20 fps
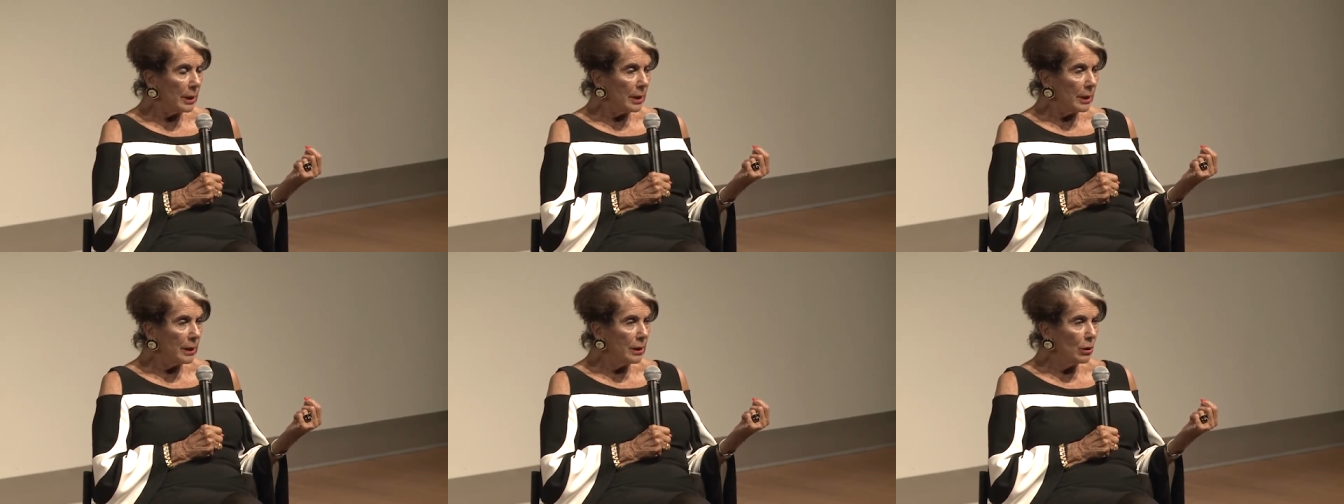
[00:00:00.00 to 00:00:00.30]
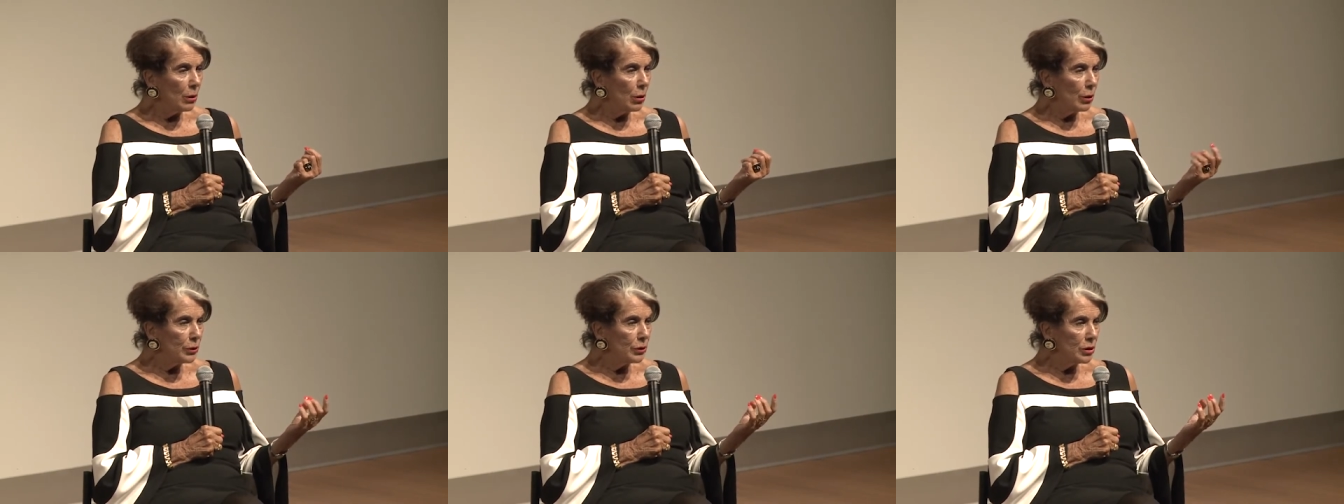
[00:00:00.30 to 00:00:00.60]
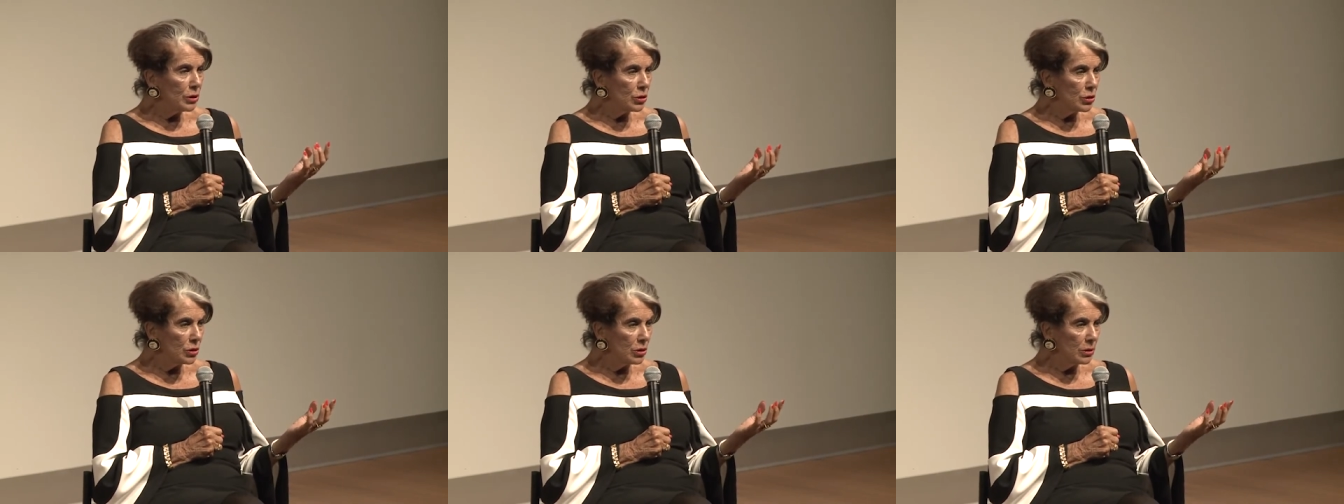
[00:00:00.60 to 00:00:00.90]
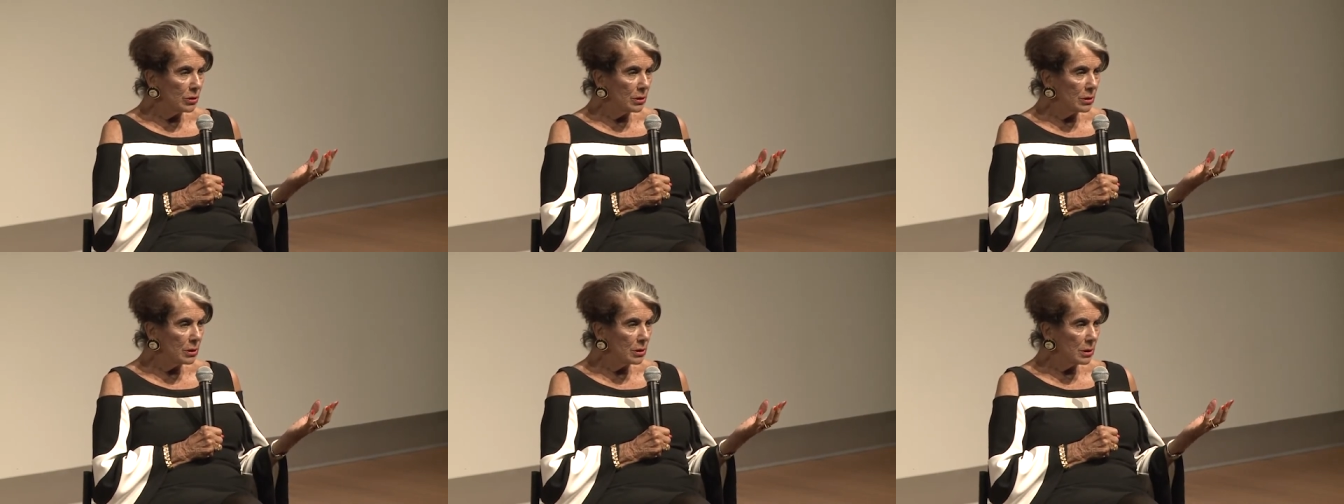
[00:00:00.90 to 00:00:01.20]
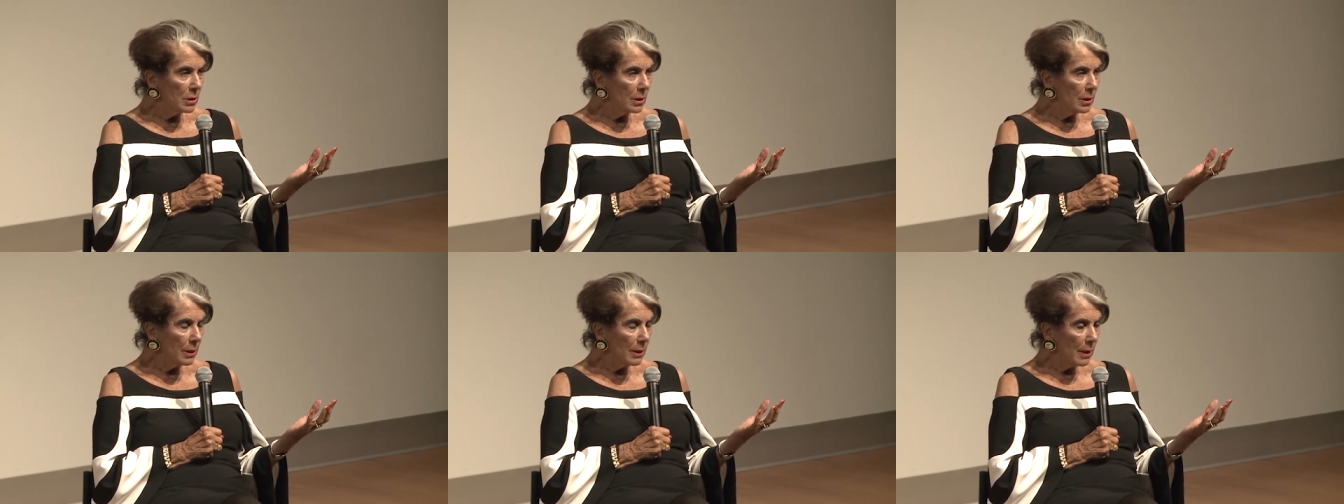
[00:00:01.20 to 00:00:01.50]
He auditioned
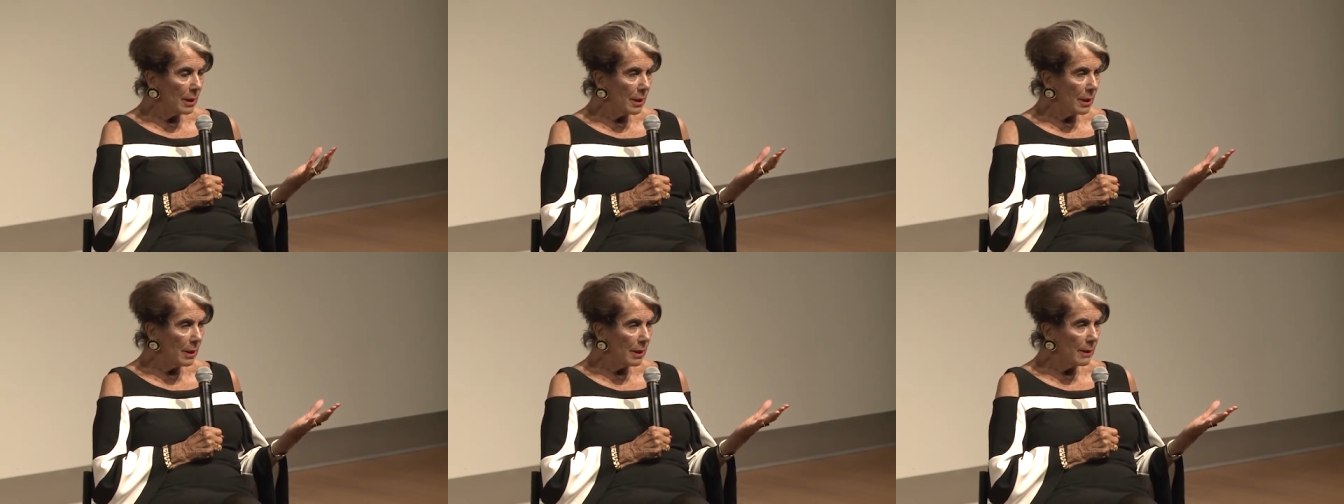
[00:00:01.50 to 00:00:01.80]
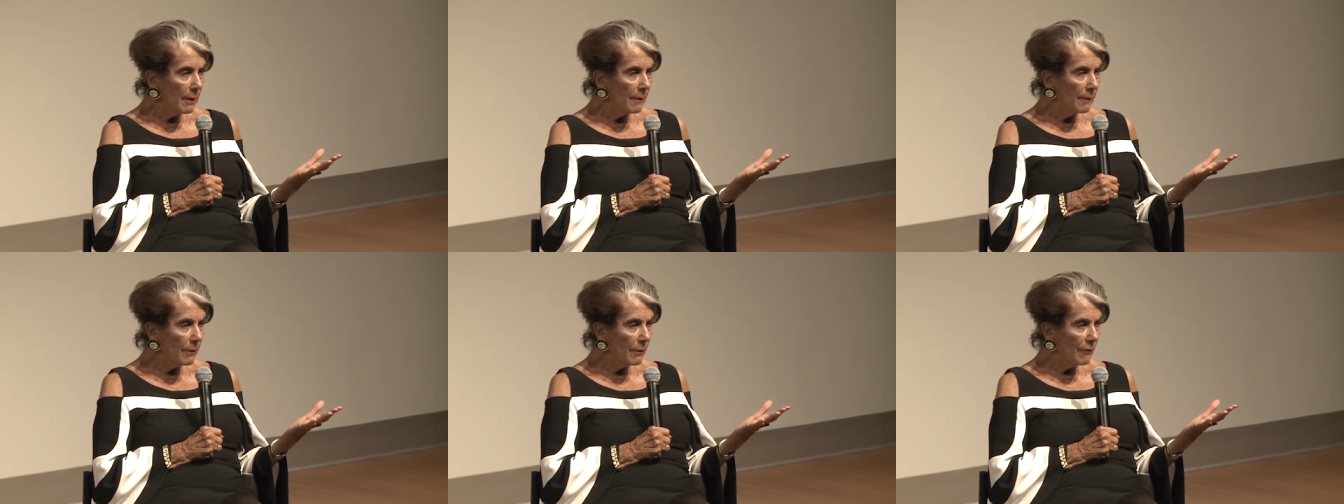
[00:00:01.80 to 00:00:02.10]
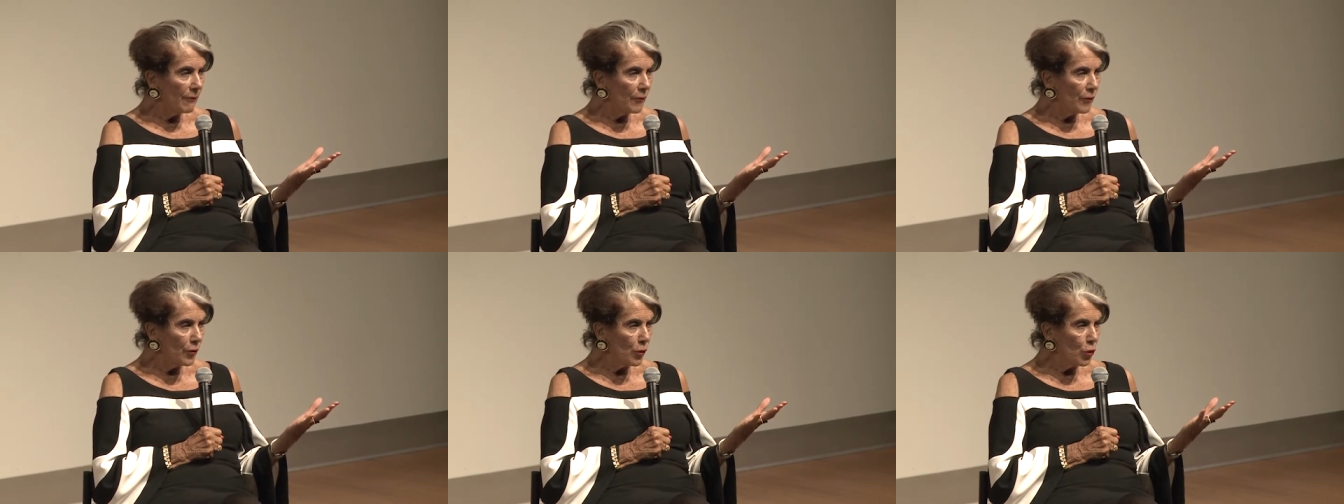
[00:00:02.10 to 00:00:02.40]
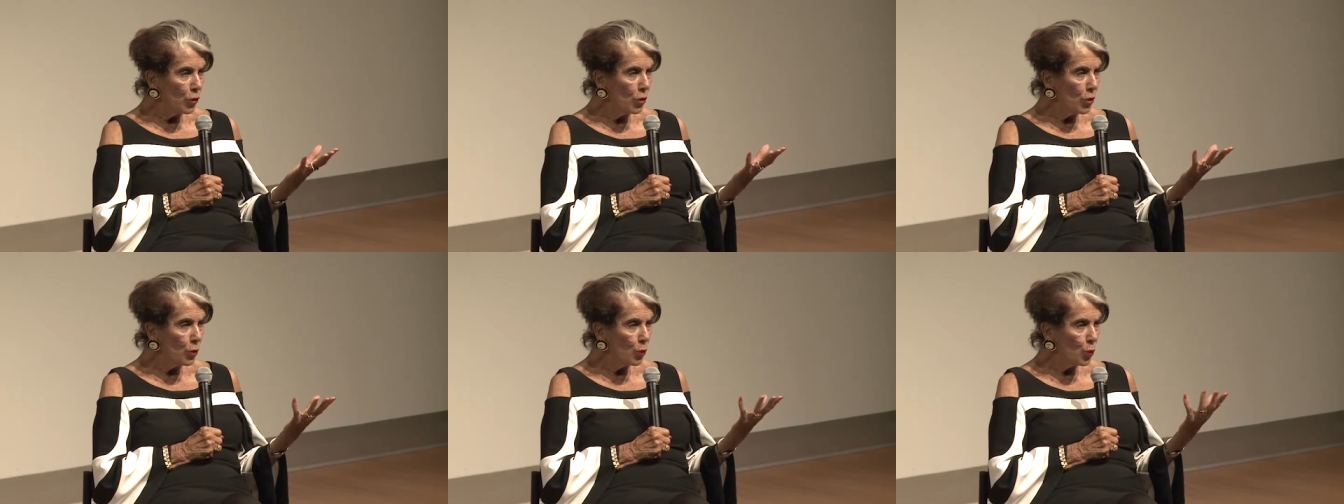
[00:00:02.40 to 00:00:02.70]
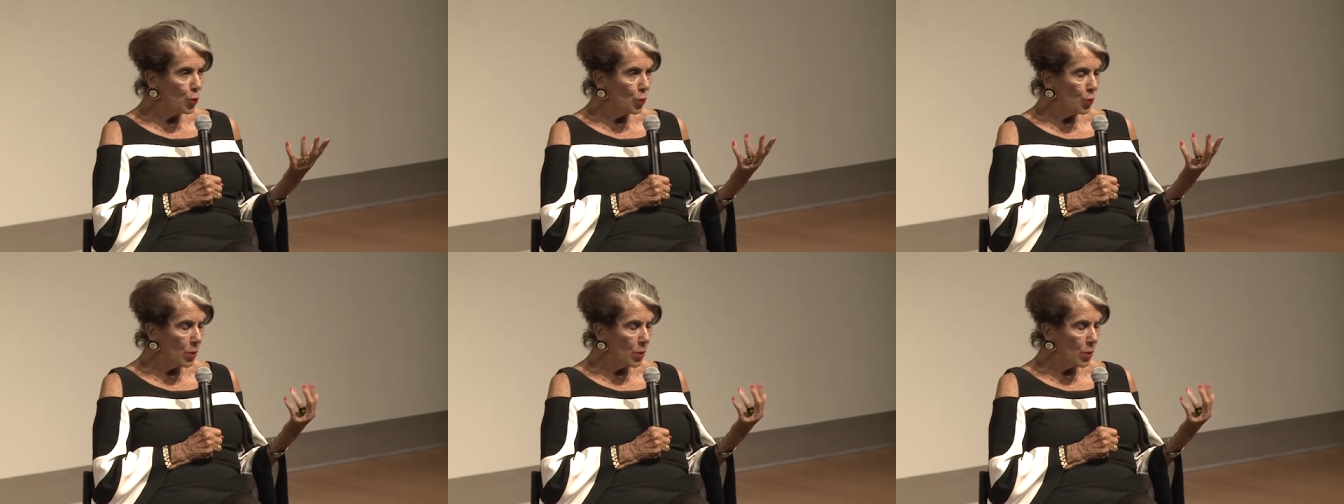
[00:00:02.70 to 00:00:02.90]
for